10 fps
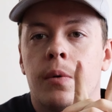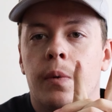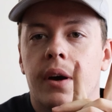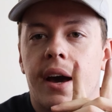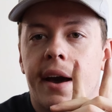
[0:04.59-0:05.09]

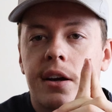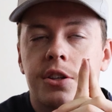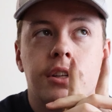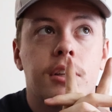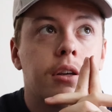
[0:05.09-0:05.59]
We're
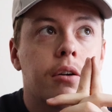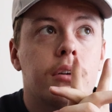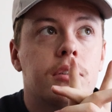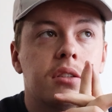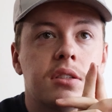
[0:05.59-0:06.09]
actually
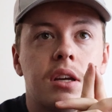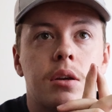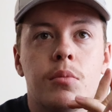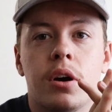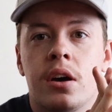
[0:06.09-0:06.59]
going to see
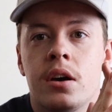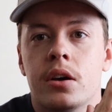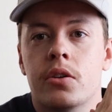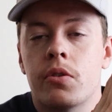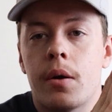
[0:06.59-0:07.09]
my
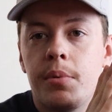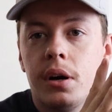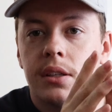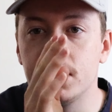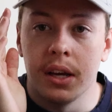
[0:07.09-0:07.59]

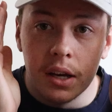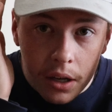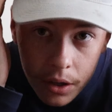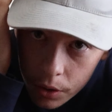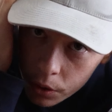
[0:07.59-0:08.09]
grandpa
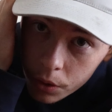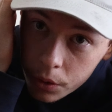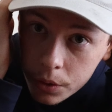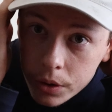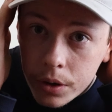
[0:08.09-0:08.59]
today,
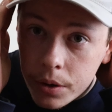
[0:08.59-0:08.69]
who